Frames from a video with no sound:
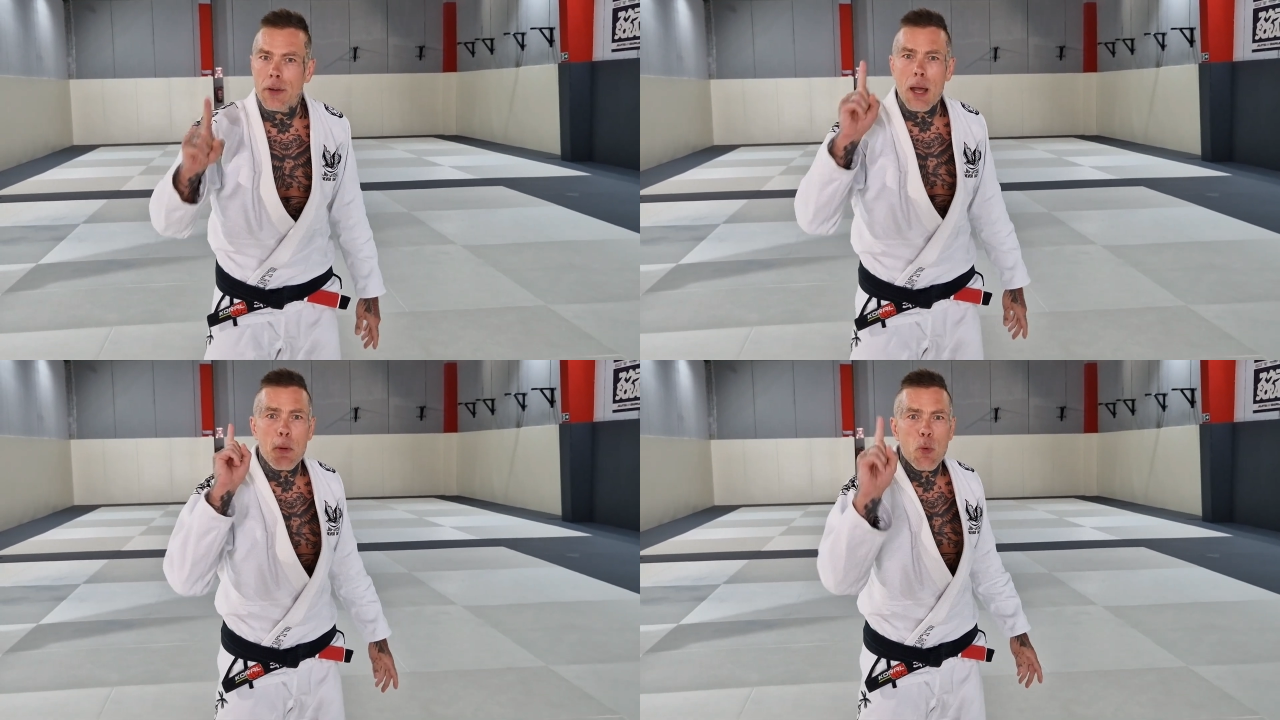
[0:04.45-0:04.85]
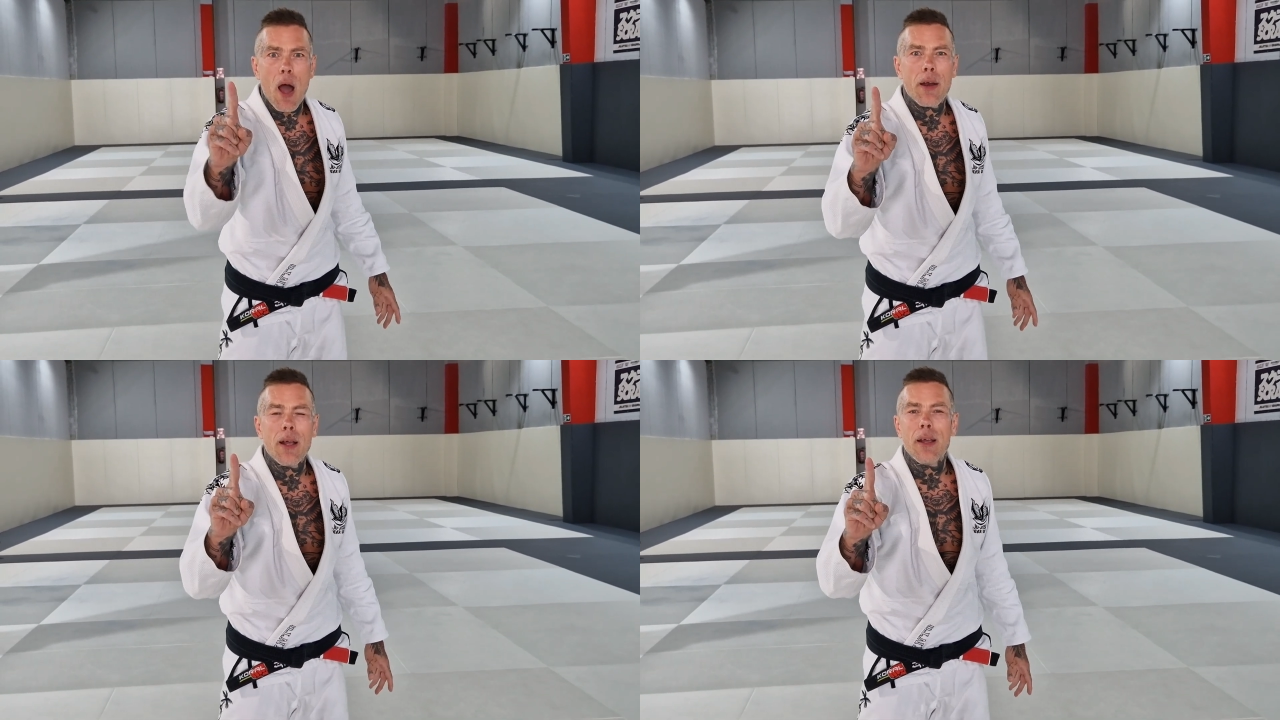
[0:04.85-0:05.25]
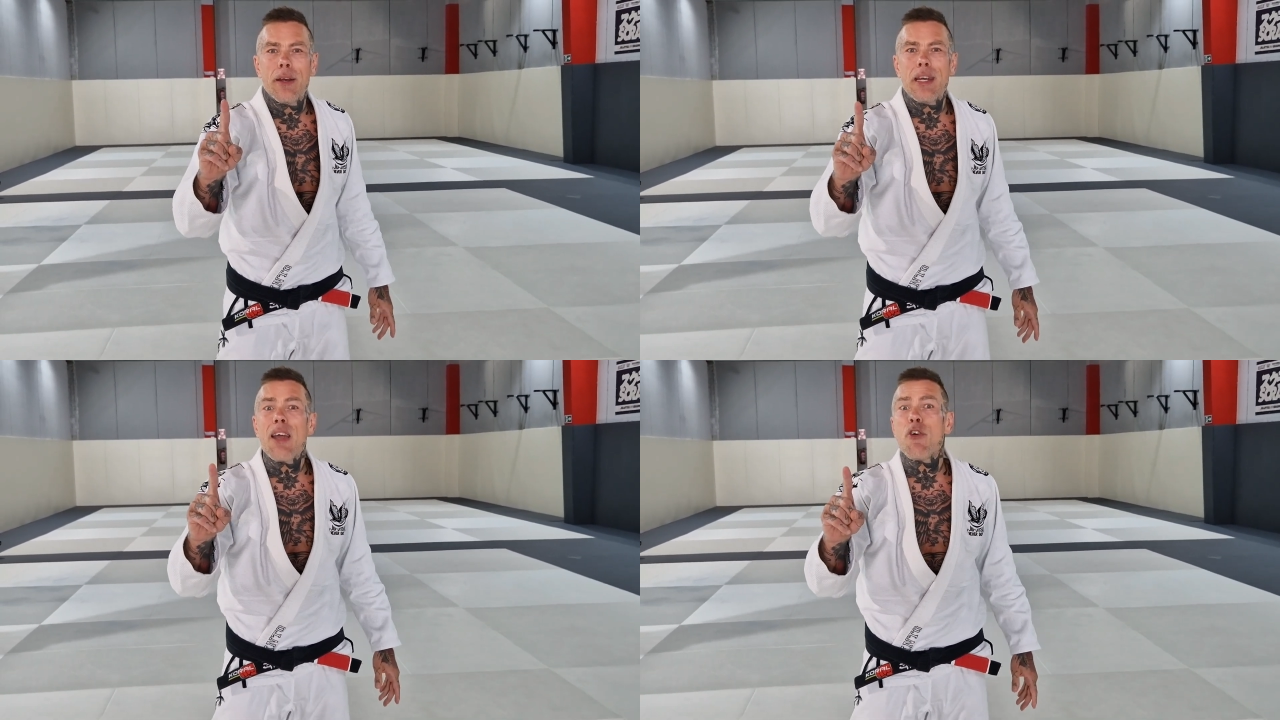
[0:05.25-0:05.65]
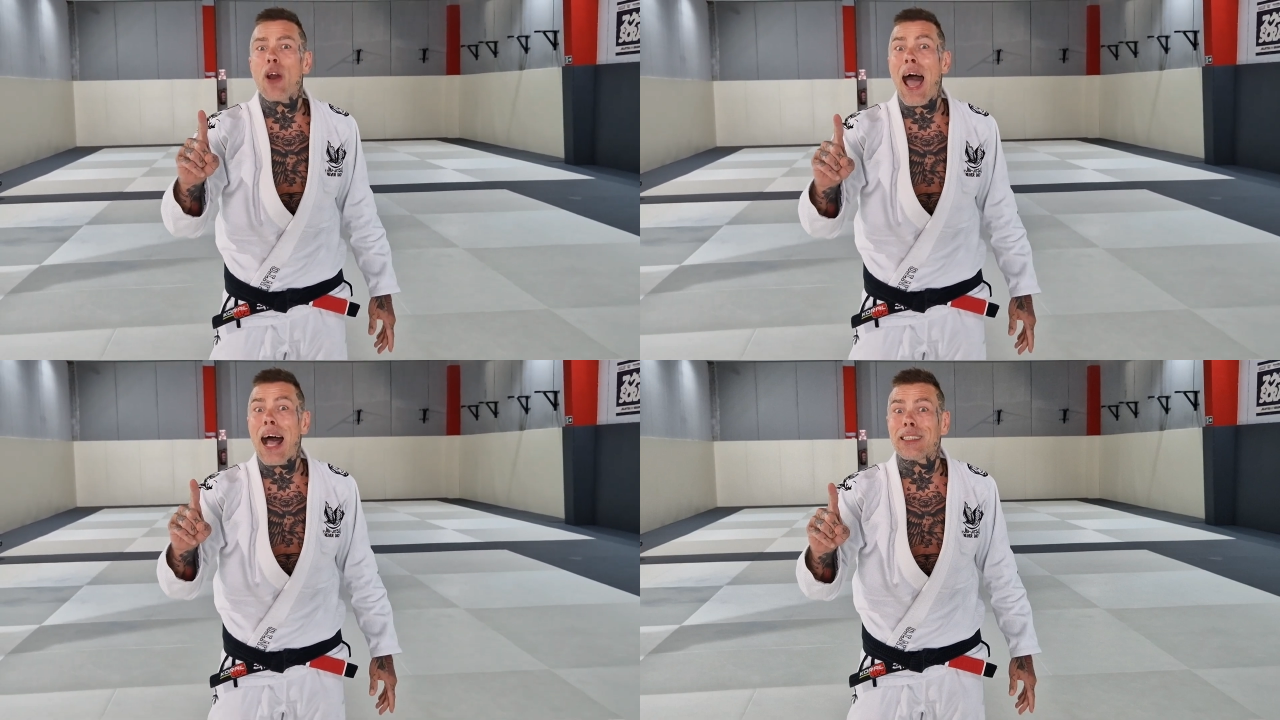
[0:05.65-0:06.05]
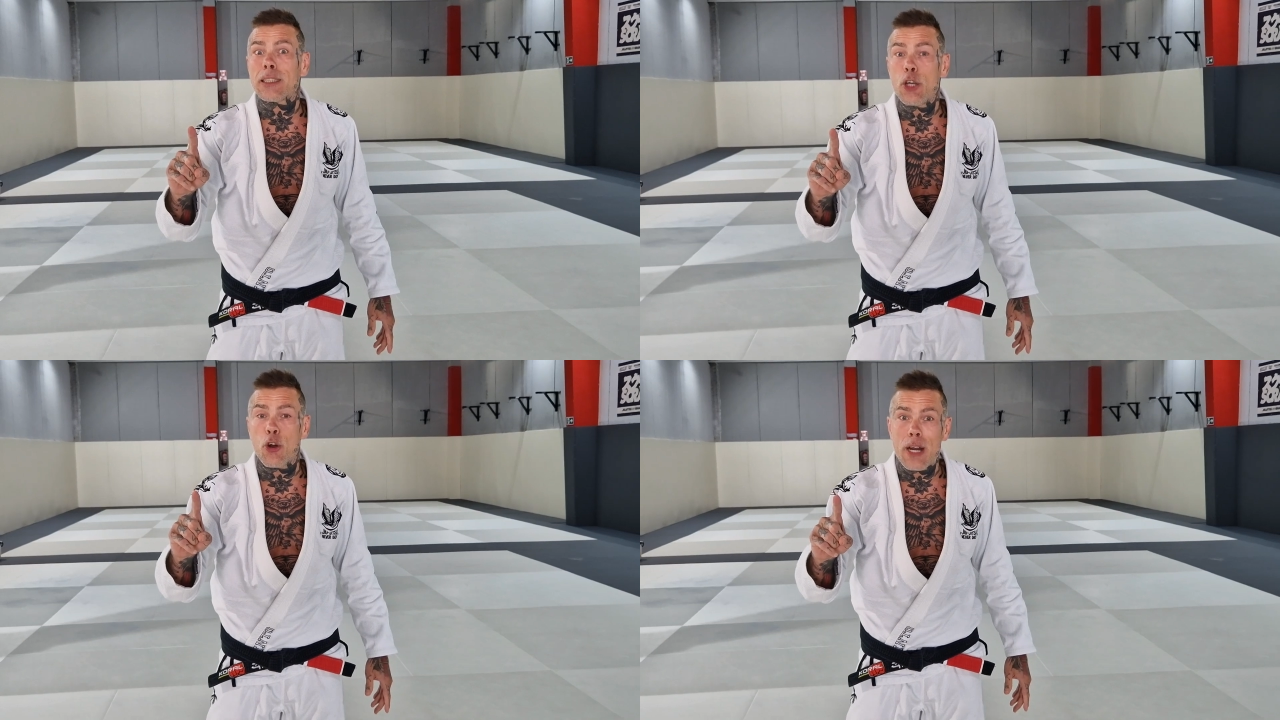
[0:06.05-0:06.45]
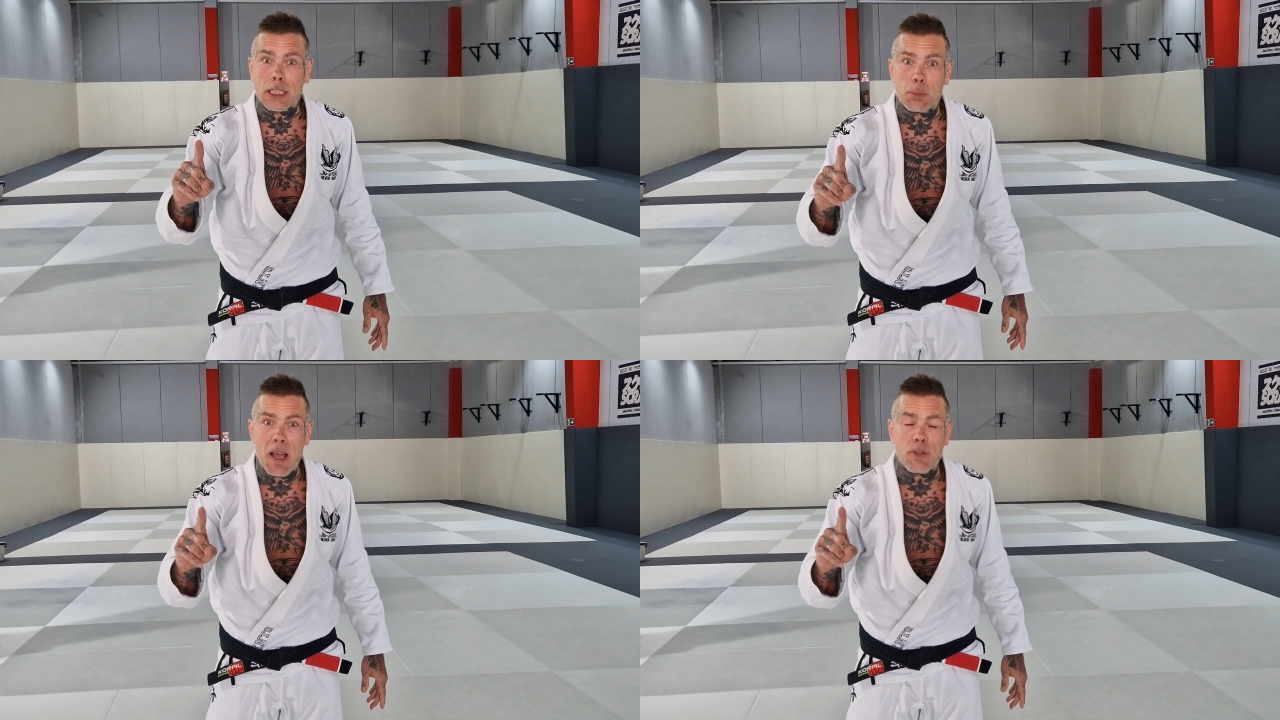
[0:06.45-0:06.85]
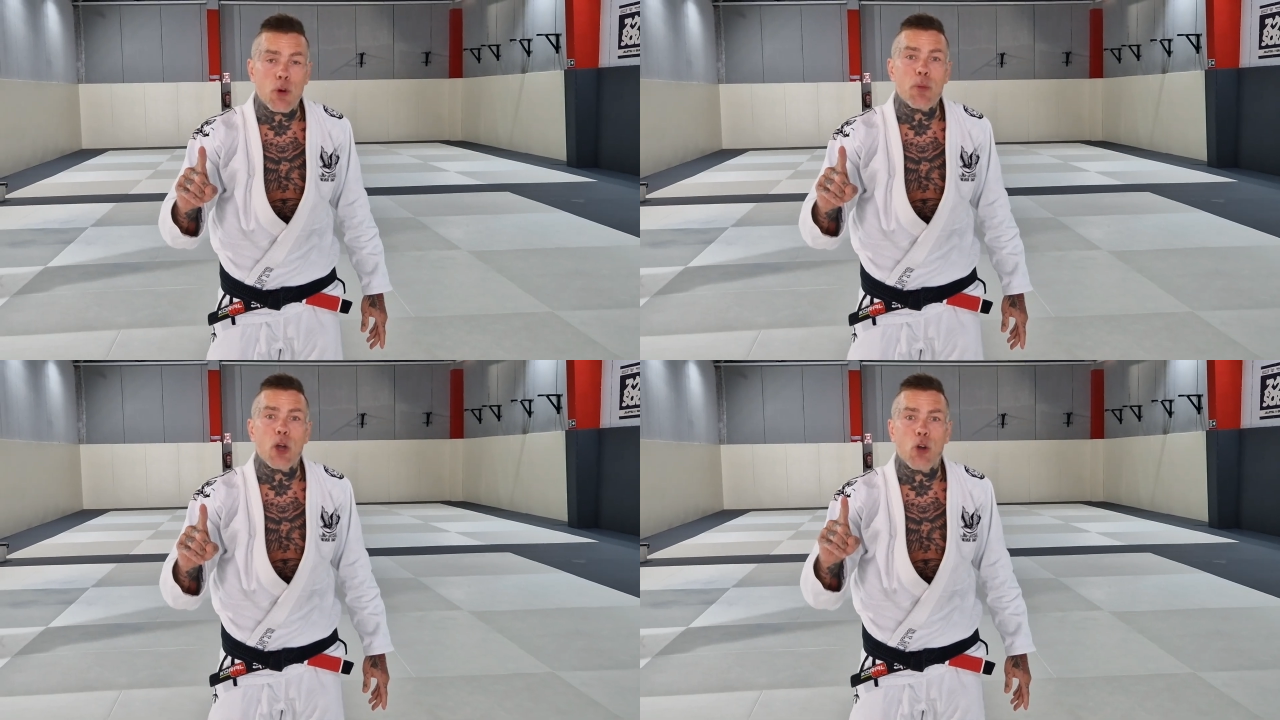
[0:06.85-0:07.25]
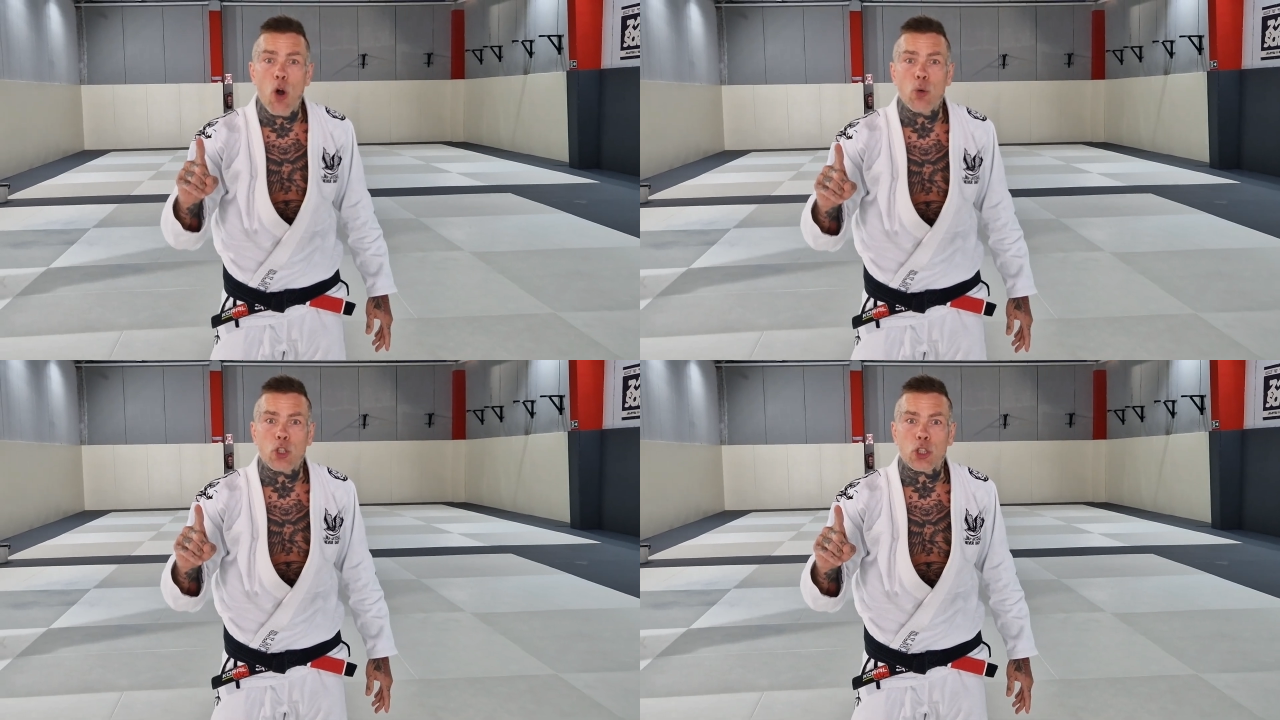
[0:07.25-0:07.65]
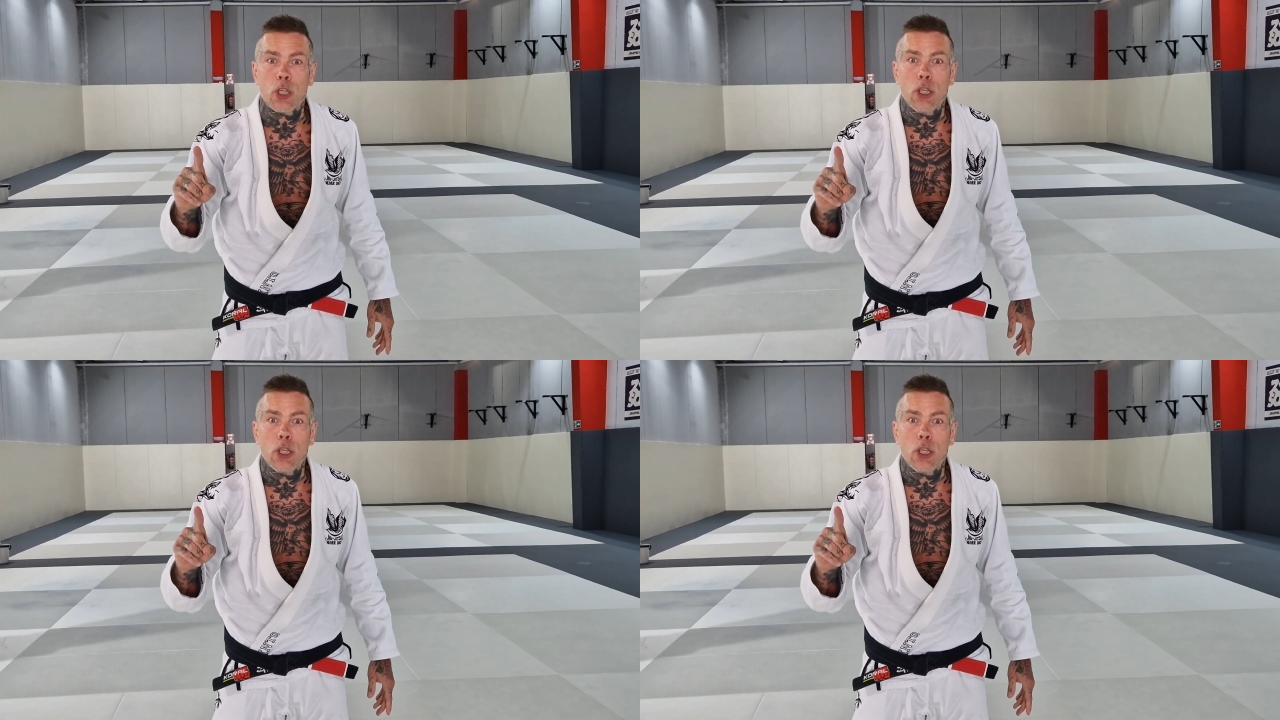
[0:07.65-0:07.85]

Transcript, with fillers: Number 1. Never ask your next belt from your coach.